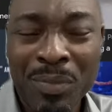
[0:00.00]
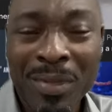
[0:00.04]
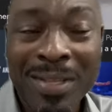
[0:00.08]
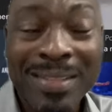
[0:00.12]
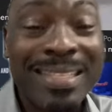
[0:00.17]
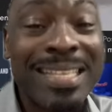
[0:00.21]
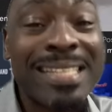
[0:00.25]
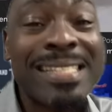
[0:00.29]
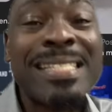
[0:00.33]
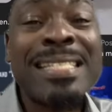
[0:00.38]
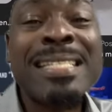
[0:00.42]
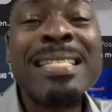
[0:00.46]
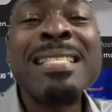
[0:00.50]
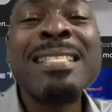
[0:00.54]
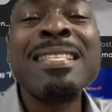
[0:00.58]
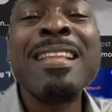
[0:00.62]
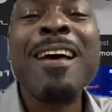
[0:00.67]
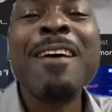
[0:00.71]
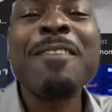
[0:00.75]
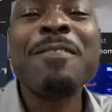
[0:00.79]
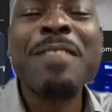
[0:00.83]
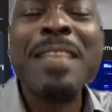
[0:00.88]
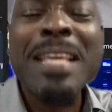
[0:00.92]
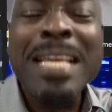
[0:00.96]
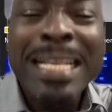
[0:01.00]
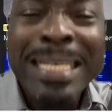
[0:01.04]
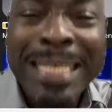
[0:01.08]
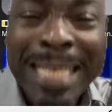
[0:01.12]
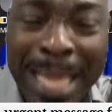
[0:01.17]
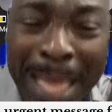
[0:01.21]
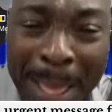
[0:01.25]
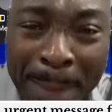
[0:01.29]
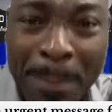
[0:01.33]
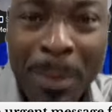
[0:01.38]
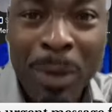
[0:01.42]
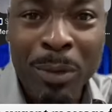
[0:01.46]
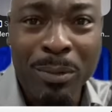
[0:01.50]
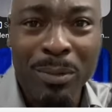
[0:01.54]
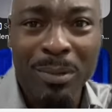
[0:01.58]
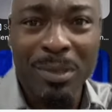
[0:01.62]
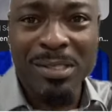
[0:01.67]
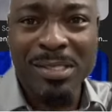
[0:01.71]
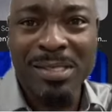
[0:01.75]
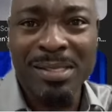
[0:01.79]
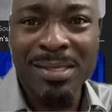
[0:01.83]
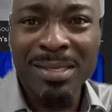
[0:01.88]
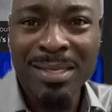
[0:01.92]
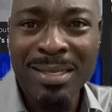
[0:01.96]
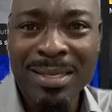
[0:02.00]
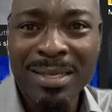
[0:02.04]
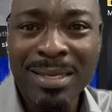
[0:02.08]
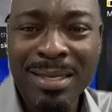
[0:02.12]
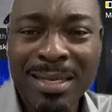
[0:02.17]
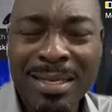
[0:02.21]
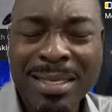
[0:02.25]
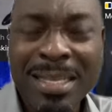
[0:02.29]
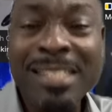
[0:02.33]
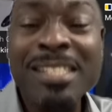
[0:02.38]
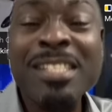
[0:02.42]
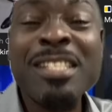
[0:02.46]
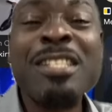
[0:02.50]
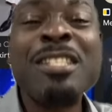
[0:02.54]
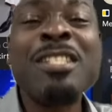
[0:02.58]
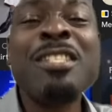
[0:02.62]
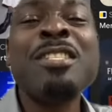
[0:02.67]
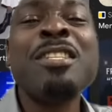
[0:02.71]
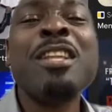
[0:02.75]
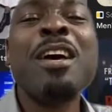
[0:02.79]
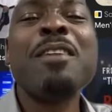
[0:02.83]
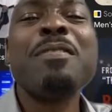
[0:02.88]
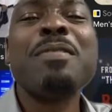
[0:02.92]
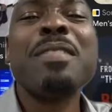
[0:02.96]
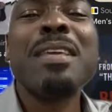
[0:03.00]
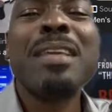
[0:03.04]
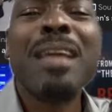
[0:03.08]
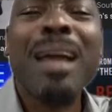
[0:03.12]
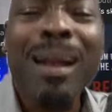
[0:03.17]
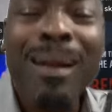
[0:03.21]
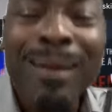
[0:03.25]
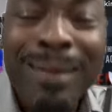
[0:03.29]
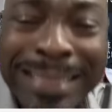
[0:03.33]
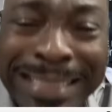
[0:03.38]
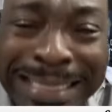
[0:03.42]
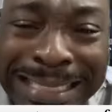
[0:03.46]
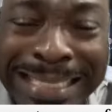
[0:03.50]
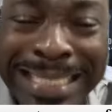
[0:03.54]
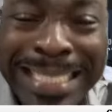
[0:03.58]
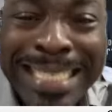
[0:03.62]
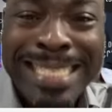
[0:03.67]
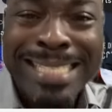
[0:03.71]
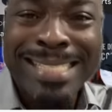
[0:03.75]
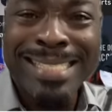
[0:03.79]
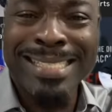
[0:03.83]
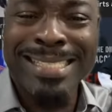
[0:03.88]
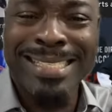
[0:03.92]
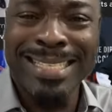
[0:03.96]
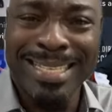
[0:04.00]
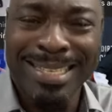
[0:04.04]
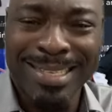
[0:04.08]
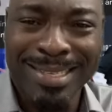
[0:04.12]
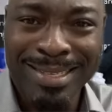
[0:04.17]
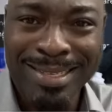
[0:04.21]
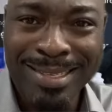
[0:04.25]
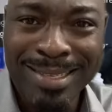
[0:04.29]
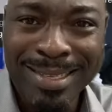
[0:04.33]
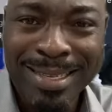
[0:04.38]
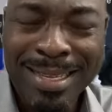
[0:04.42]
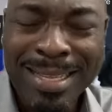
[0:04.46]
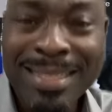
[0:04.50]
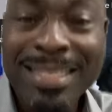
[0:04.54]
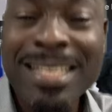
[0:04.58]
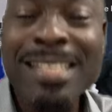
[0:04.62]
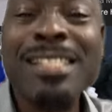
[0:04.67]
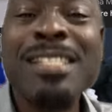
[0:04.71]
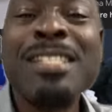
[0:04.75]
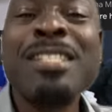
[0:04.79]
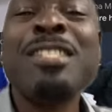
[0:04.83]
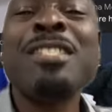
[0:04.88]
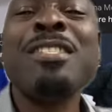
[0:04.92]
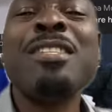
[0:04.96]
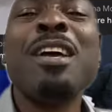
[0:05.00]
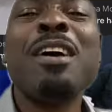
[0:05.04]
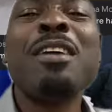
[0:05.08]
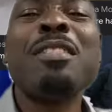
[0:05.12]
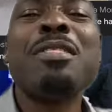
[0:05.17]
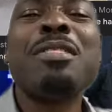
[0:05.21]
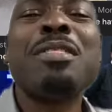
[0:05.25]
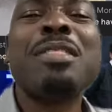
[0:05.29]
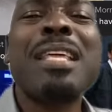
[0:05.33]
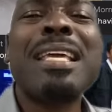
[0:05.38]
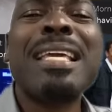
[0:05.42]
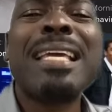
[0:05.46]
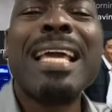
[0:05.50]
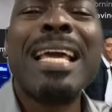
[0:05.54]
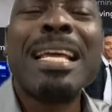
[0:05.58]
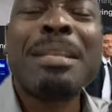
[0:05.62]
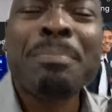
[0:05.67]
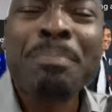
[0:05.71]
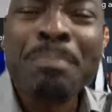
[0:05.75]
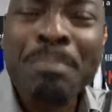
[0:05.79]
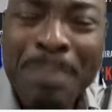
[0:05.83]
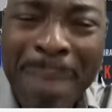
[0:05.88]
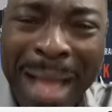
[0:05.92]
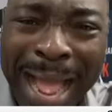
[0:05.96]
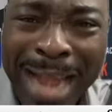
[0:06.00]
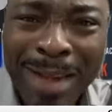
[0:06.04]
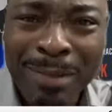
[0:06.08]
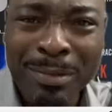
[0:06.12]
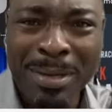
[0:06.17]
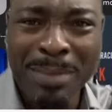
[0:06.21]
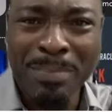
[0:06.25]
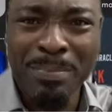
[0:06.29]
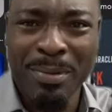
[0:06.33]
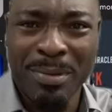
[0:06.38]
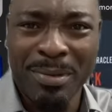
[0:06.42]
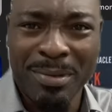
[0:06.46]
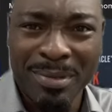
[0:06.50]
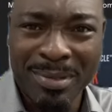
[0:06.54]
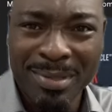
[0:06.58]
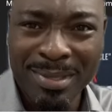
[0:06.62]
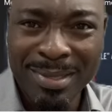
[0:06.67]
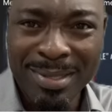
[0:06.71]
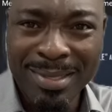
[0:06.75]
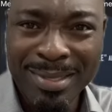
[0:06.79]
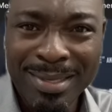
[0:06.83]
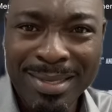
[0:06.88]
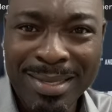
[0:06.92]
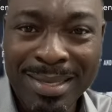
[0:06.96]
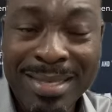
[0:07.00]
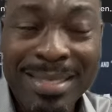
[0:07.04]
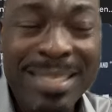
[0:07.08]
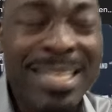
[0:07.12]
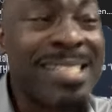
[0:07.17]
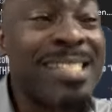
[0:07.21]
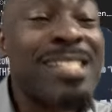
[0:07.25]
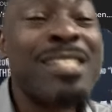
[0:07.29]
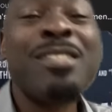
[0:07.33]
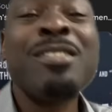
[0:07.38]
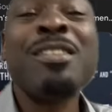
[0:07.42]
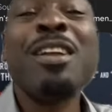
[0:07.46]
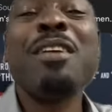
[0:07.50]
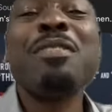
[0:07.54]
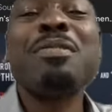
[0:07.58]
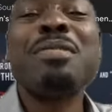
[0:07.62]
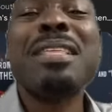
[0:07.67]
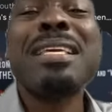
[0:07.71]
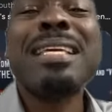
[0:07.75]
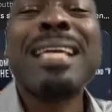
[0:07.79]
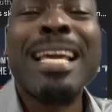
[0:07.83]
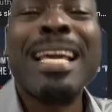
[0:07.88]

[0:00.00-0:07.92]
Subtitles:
There's nothing glamorous. There's nothing artistic. There's nothing admirable. There's nothing